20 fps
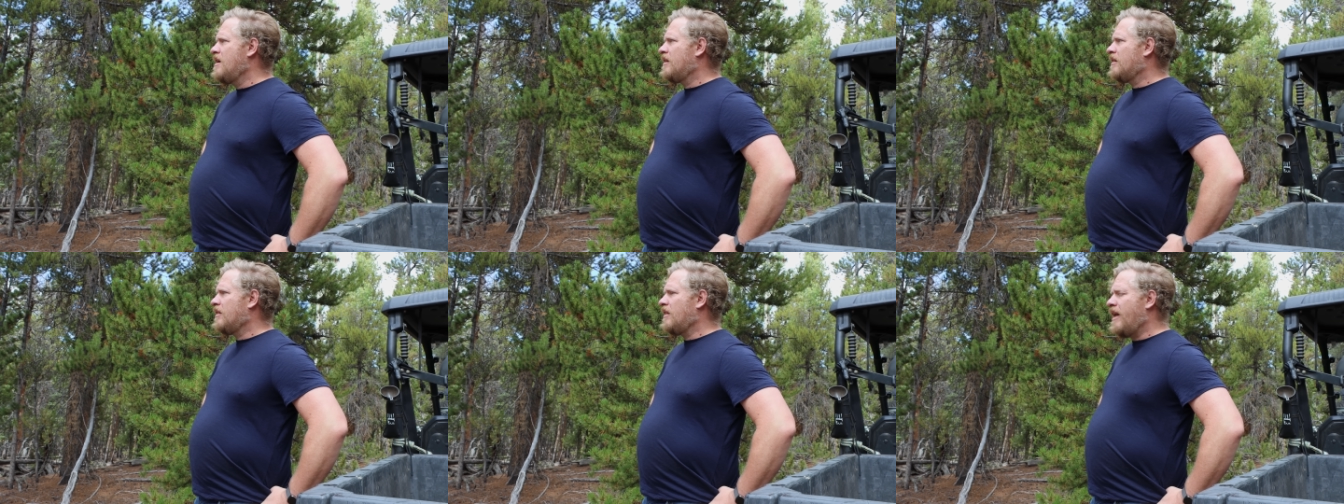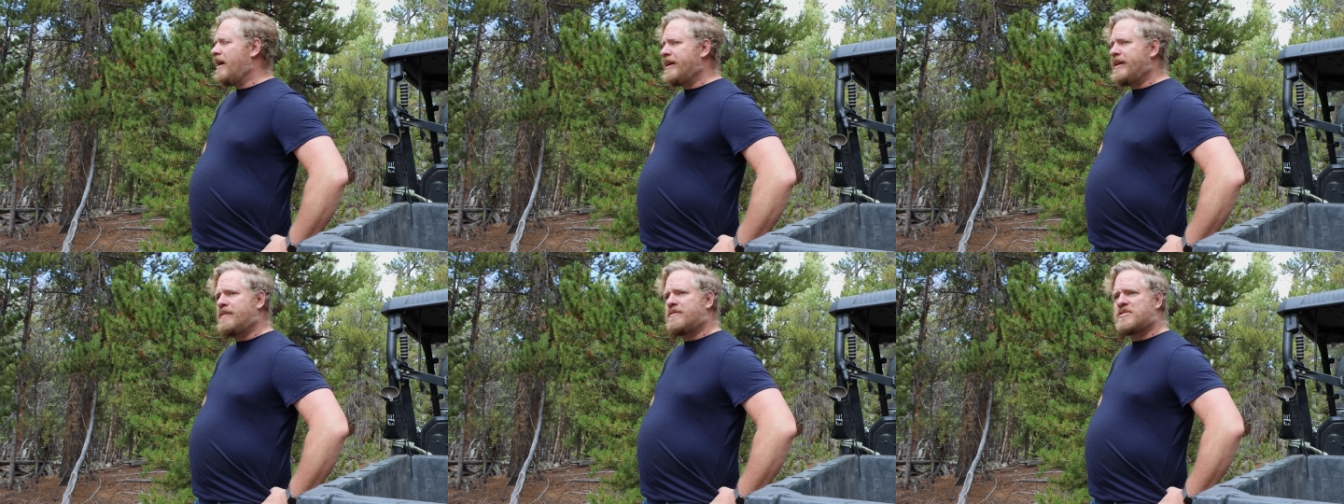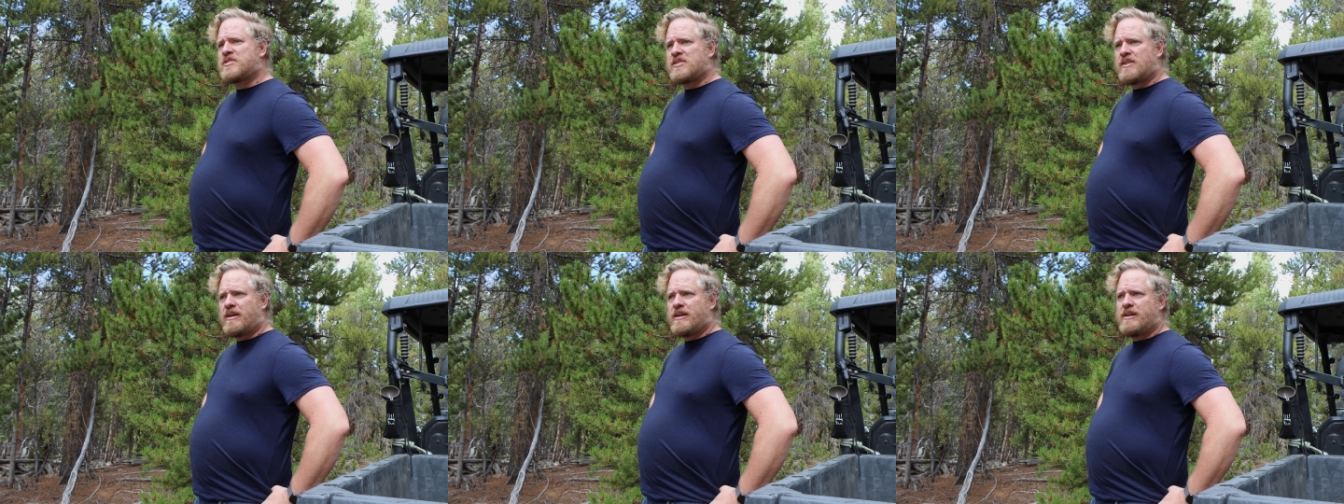line of
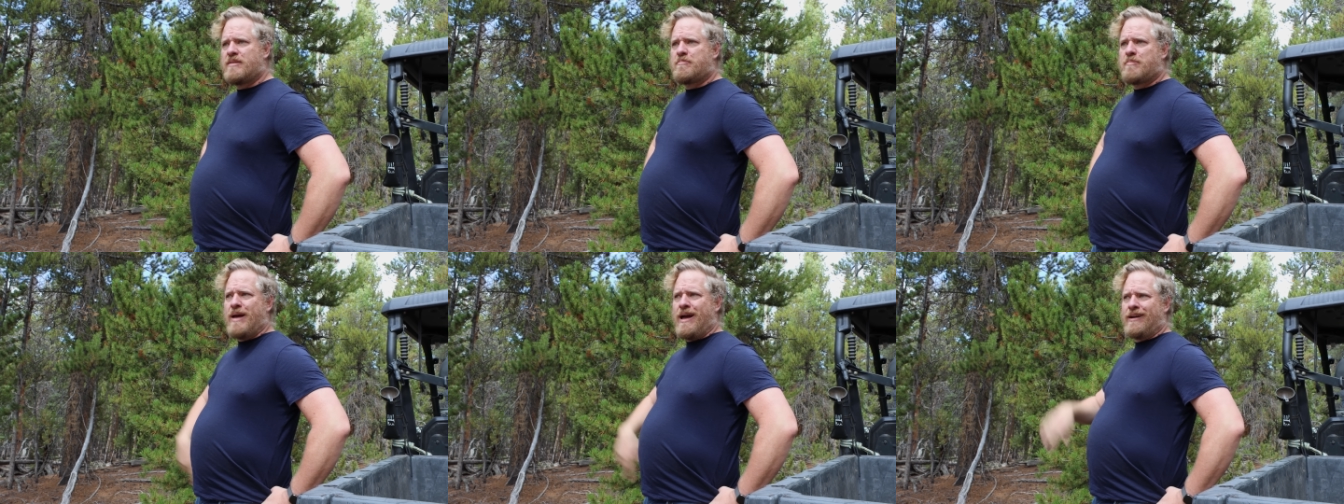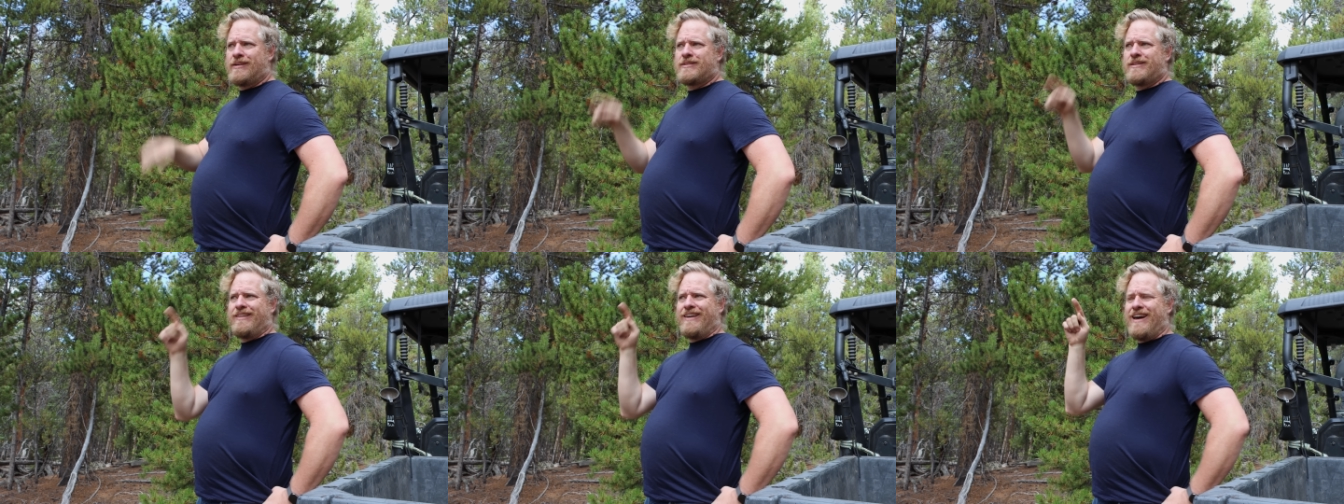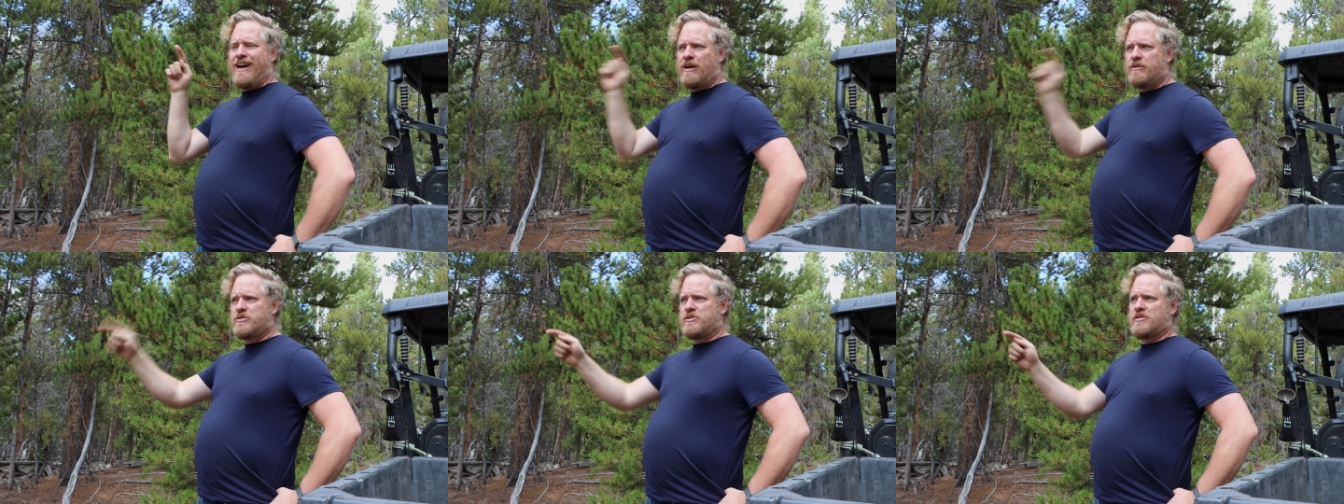sight back to the
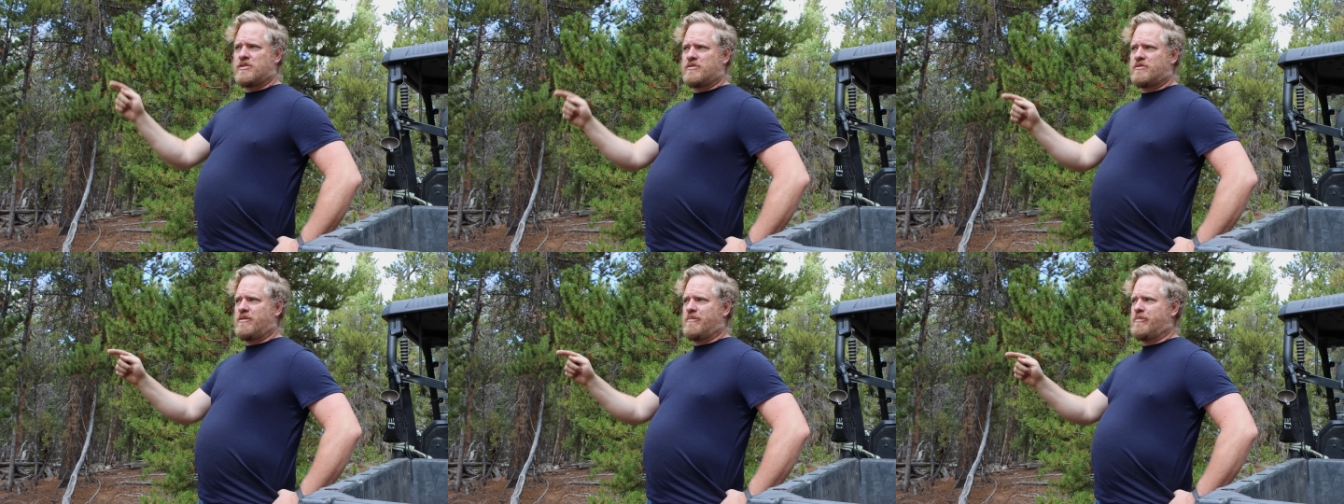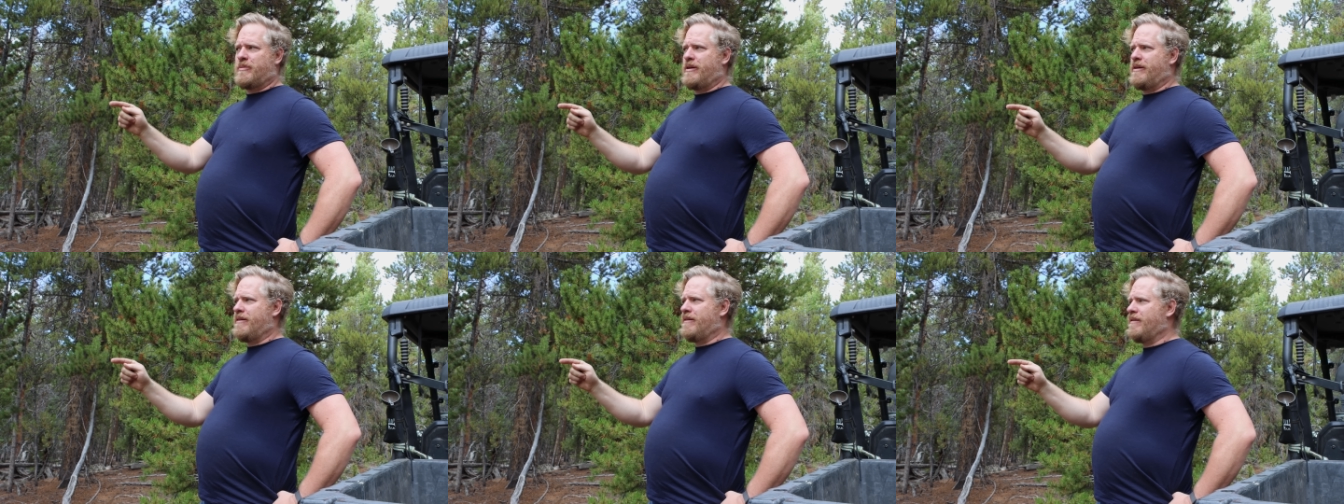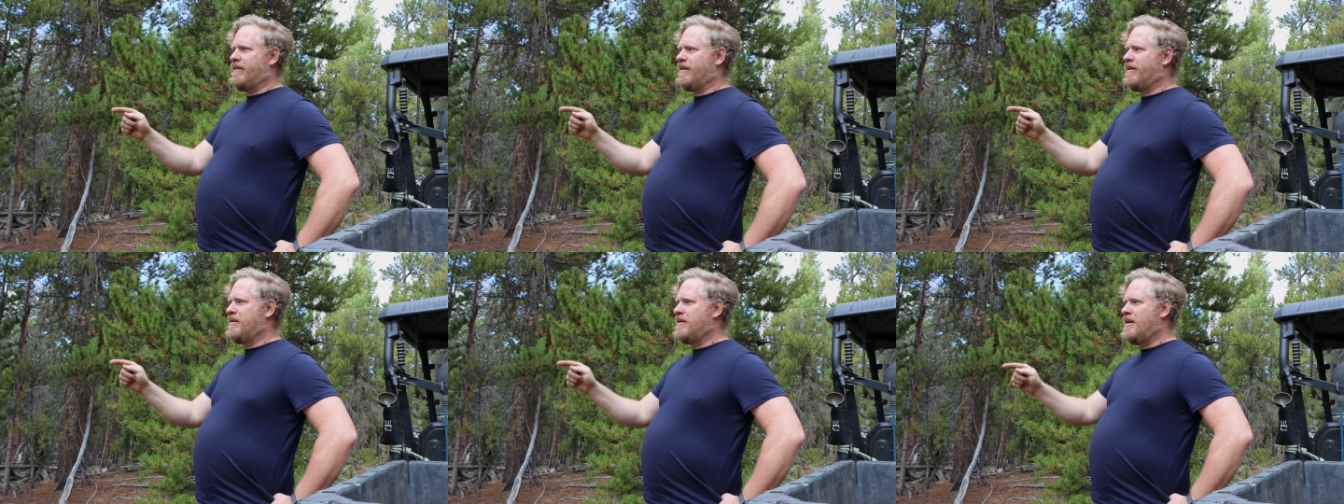houses from there,